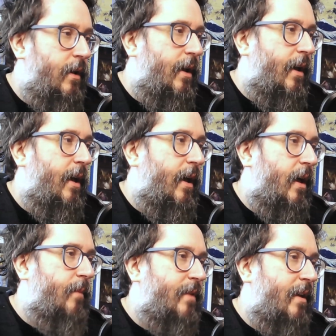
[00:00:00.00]

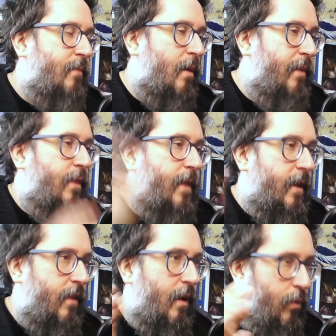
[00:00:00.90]
So that's my big thing
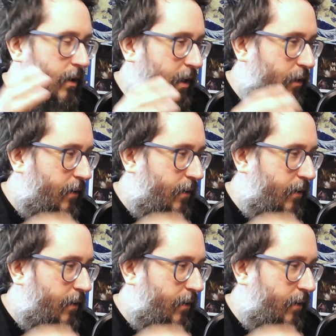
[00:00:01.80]
that I'm working on at